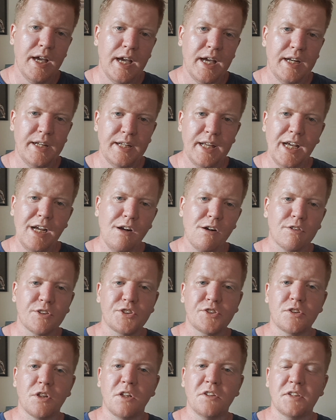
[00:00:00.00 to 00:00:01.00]
And they are
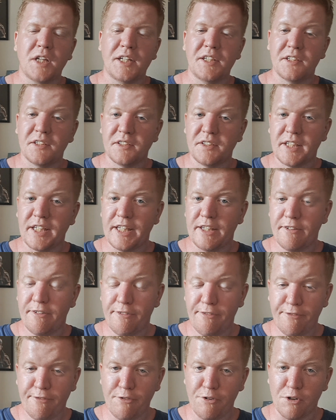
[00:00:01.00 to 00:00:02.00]
started as a
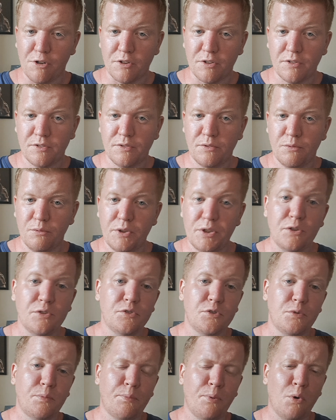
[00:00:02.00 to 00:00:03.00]
d4. We don't
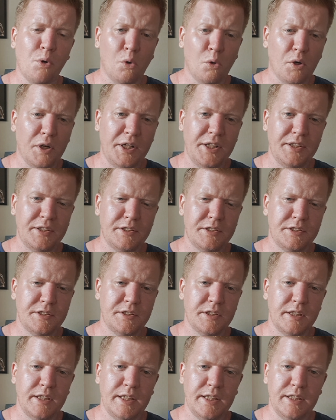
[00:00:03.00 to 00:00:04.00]
do
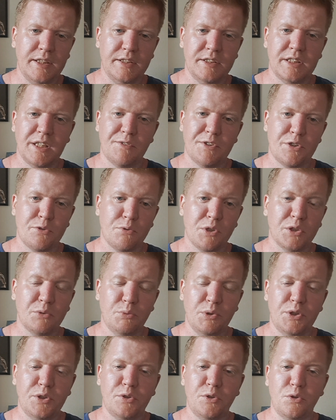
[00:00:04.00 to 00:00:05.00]
points in Savage Worlds,
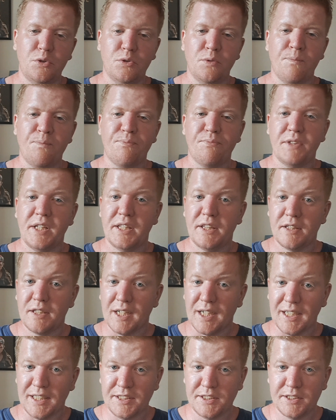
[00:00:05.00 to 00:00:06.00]
we do the
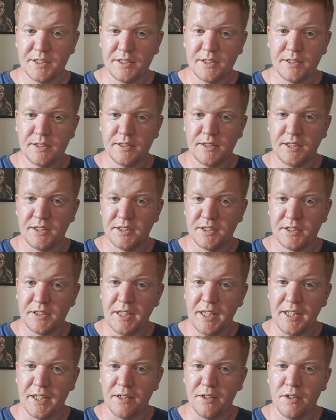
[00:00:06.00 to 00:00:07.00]
dice
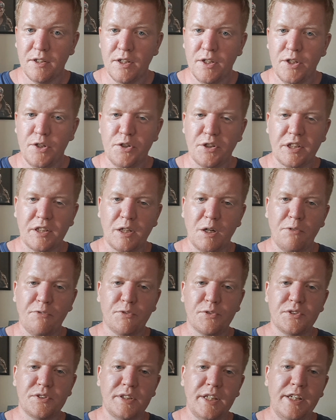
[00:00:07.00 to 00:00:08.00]
instead. You can go
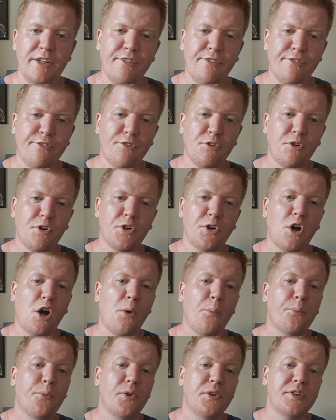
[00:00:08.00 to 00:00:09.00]
from d4
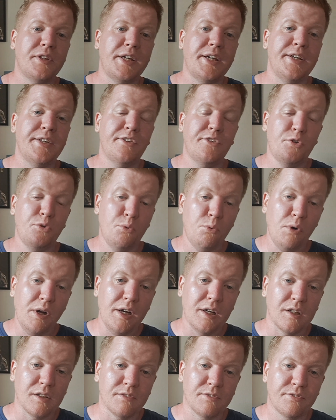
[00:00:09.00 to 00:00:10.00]
up to
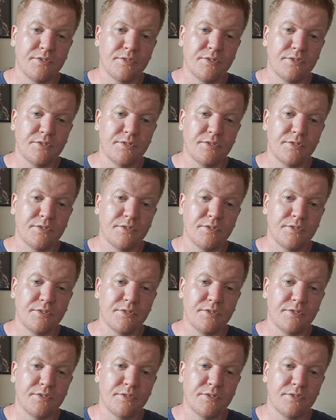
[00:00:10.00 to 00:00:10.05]
d12.